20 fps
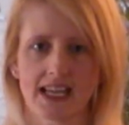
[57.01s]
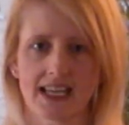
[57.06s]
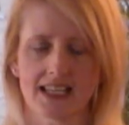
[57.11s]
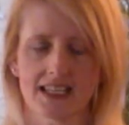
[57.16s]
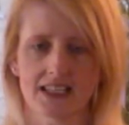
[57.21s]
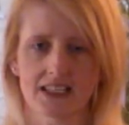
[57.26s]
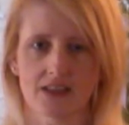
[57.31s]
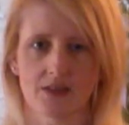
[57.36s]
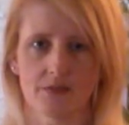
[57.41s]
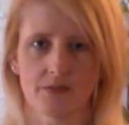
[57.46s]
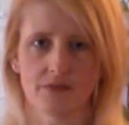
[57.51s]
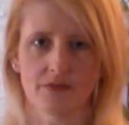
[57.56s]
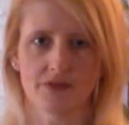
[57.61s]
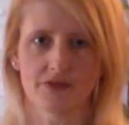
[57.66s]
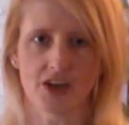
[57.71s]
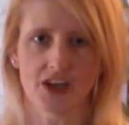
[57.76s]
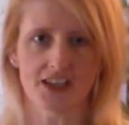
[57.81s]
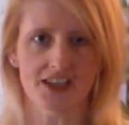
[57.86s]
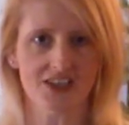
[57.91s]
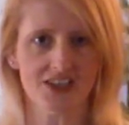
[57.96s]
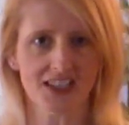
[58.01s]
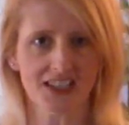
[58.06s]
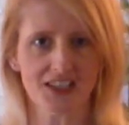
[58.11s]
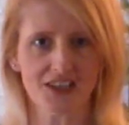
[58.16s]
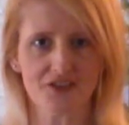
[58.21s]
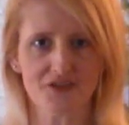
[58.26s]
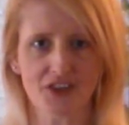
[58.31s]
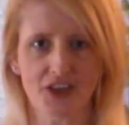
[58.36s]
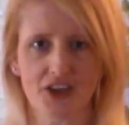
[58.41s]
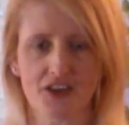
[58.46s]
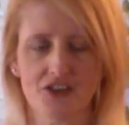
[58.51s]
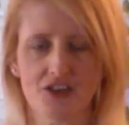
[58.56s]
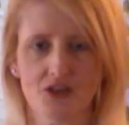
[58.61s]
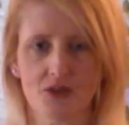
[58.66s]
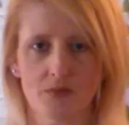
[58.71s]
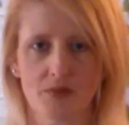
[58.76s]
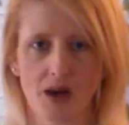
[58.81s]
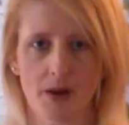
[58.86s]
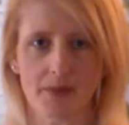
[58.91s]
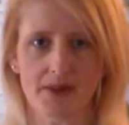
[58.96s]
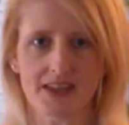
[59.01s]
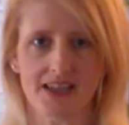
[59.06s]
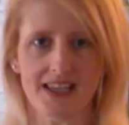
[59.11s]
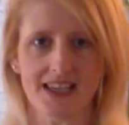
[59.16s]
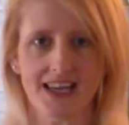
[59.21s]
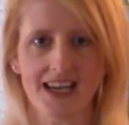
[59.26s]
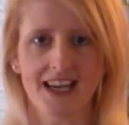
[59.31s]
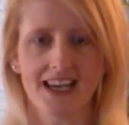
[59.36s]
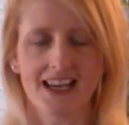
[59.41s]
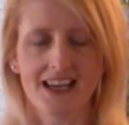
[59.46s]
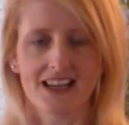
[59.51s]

get some furnishings for her new property